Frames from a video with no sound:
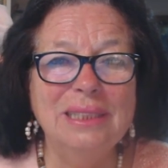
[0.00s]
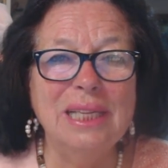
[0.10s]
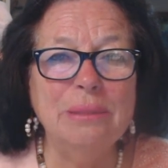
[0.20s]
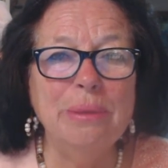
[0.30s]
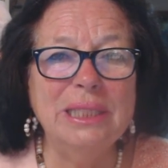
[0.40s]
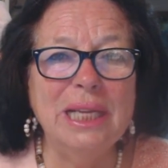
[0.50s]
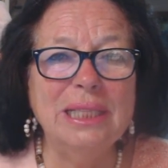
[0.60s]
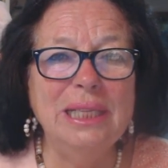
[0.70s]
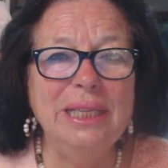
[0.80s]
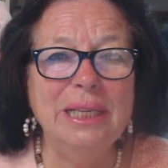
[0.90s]
Just make
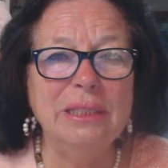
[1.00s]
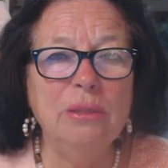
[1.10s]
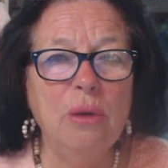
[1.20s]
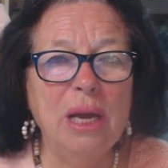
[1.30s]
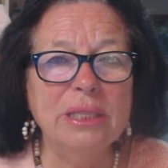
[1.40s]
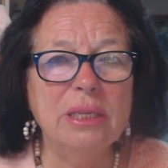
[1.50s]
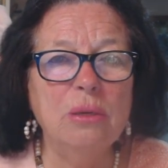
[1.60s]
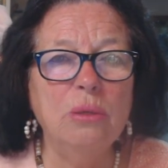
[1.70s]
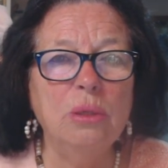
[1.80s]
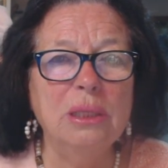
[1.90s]
that clear. You are the
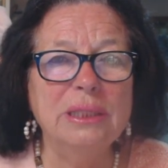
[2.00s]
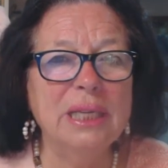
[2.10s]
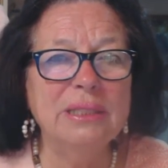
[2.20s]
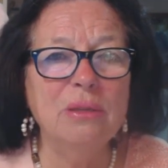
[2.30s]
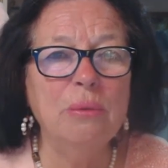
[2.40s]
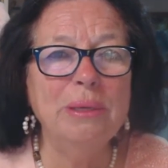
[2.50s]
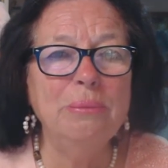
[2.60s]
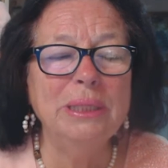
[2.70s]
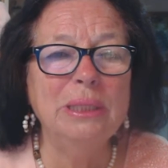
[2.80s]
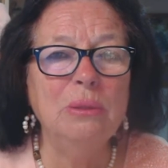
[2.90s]
whole. There's no
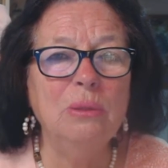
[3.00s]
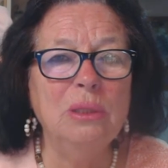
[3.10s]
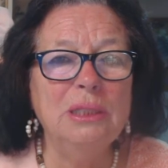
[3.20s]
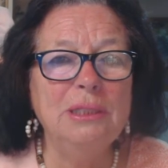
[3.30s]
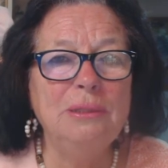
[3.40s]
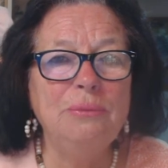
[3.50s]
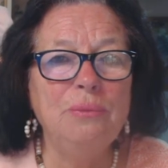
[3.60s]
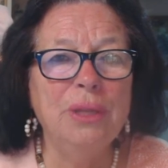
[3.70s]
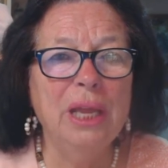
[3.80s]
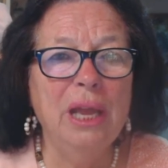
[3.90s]
one but you.
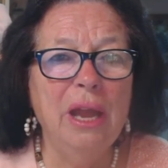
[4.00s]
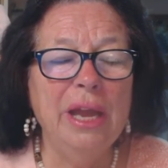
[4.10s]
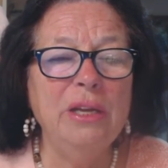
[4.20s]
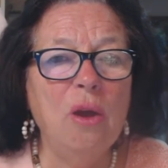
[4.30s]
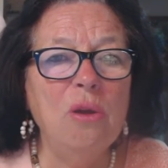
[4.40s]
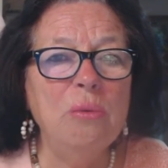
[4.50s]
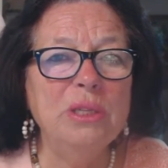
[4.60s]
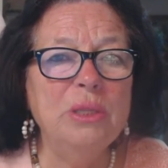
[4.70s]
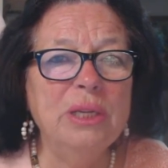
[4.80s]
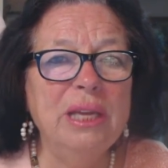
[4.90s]
And all
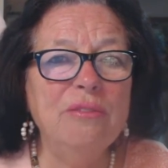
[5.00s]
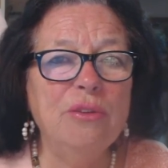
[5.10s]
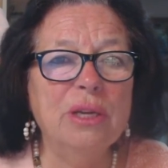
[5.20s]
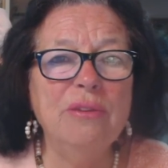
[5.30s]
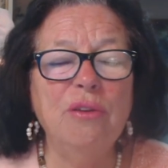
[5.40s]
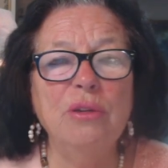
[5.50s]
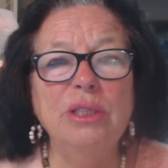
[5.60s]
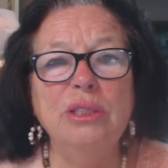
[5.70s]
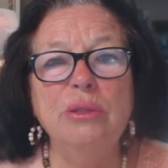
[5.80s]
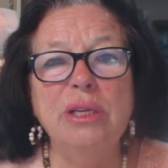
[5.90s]
what you give
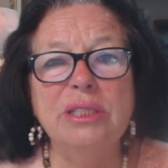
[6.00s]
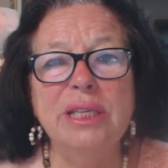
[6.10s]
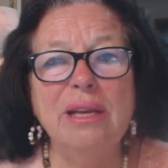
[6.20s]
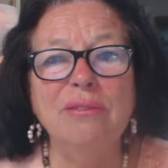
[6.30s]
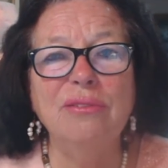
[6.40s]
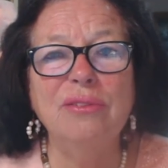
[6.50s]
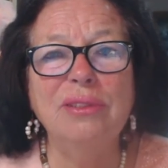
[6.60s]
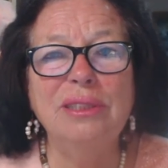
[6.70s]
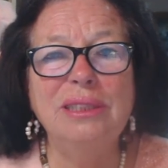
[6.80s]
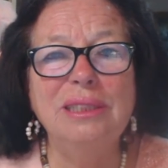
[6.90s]
only to yourself.
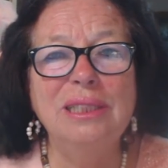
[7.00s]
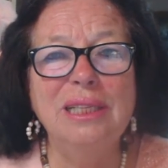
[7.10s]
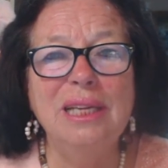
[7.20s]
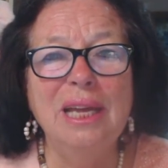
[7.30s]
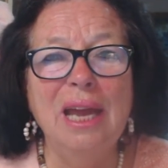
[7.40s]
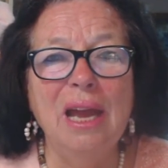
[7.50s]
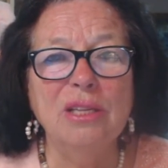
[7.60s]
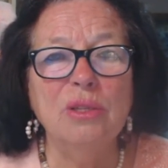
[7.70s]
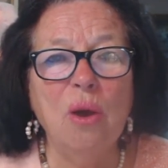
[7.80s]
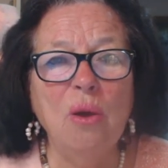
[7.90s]

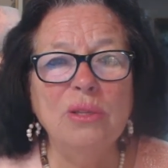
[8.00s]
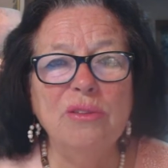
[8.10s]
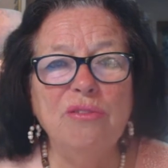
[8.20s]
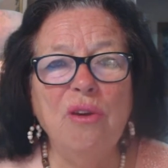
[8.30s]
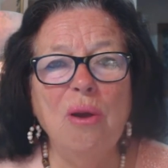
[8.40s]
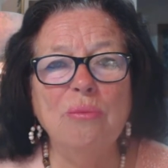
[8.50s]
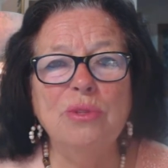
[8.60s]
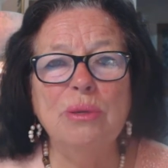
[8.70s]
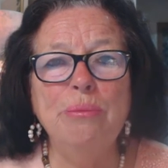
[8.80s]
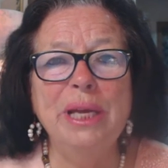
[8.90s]
So all the
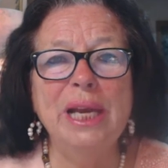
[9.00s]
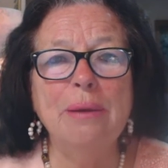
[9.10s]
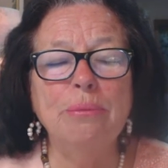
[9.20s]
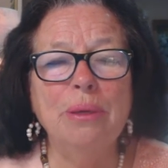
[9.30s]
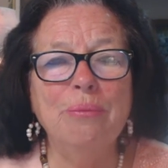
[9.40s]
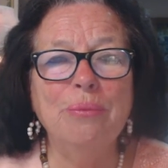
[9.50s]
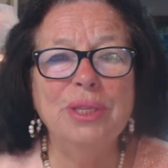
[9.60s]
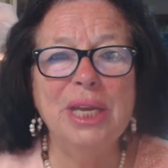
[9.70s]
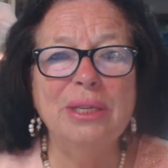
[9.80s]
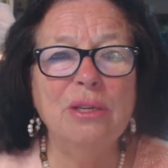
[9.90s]
forms you made up,
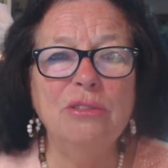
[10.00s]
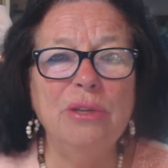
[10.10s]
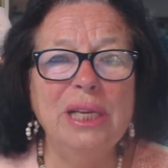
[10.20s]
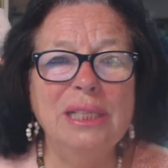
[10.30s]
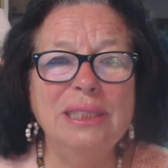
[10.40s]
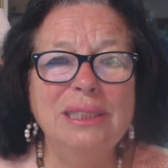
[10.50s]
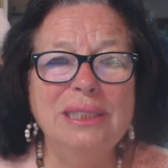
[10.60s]
they are not real.